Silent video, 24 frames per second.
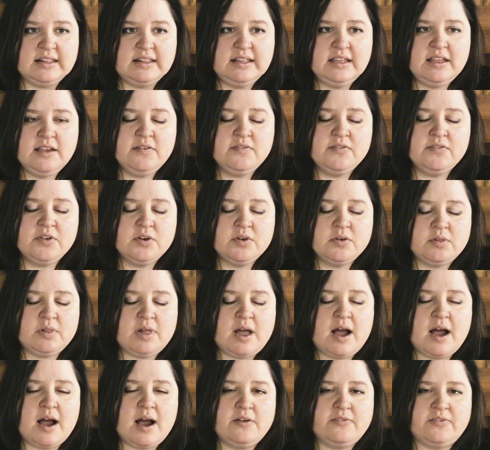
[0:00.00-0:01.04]
live their
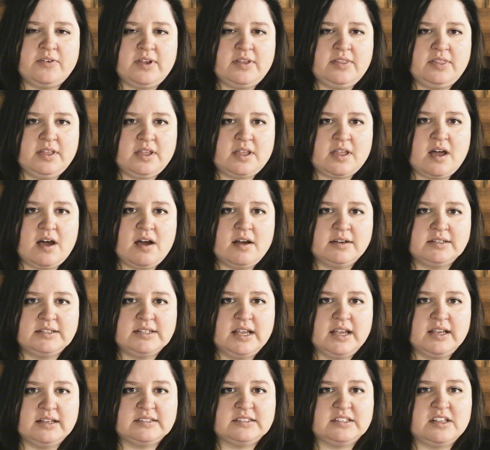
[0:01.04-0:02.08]
life in the
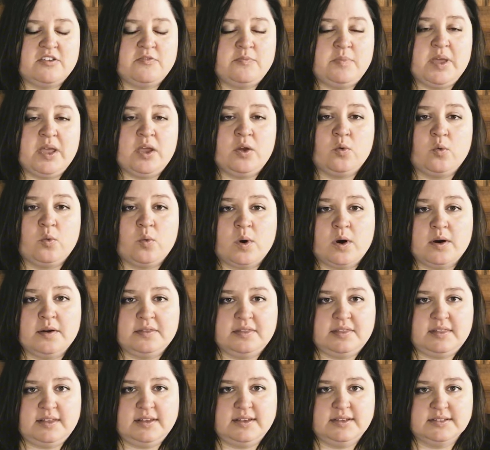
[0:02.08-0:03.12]
context of being
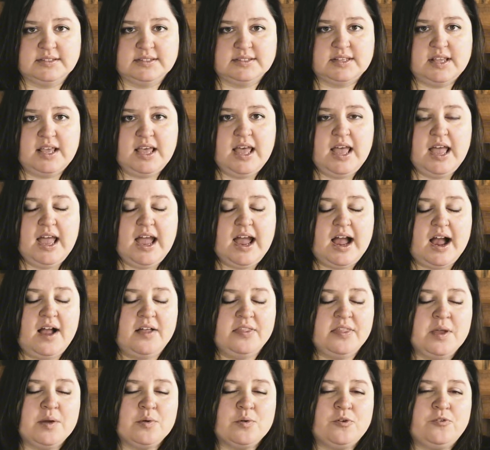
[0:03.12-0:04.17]
worthless
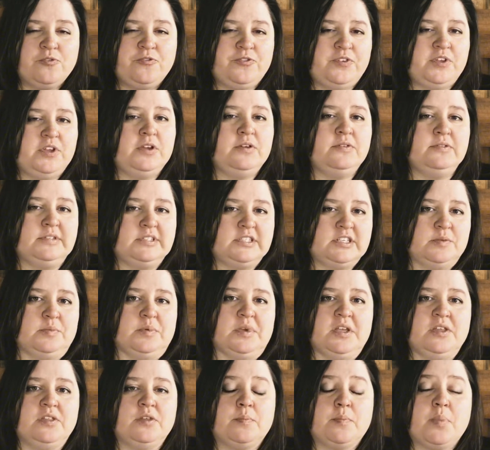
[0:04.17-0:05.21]
and they refuse to
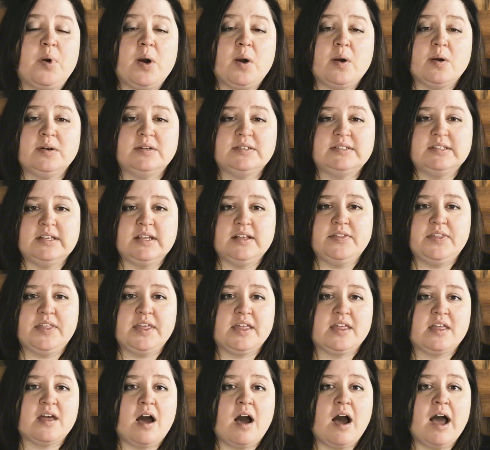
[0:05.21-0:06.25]
be the person
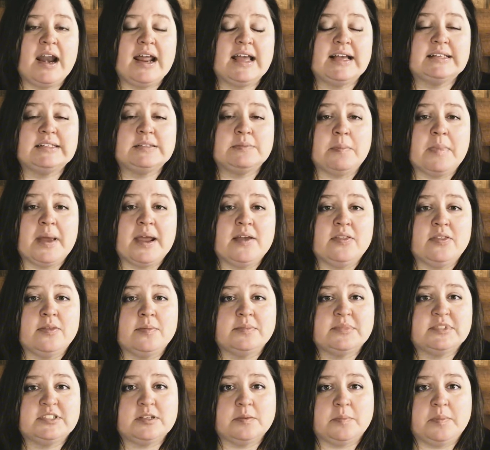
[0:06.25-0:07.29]
that God has made
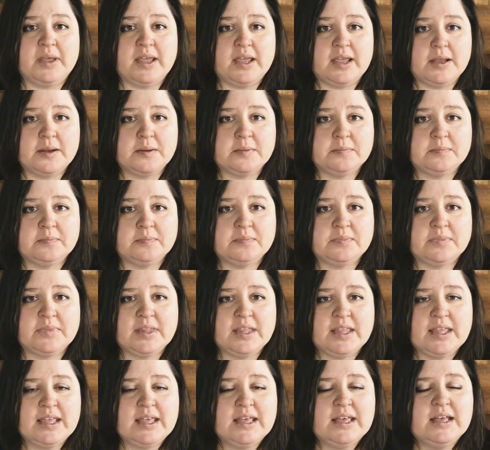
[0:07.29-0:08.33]
them to be.
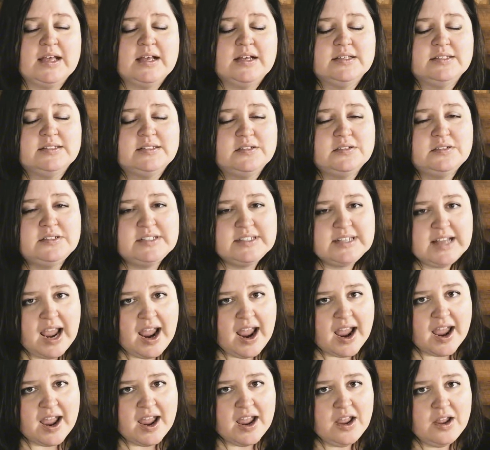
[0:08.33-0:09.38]
So
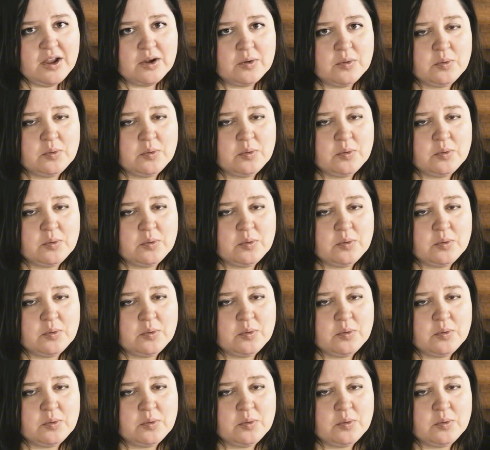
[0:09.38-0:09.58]
today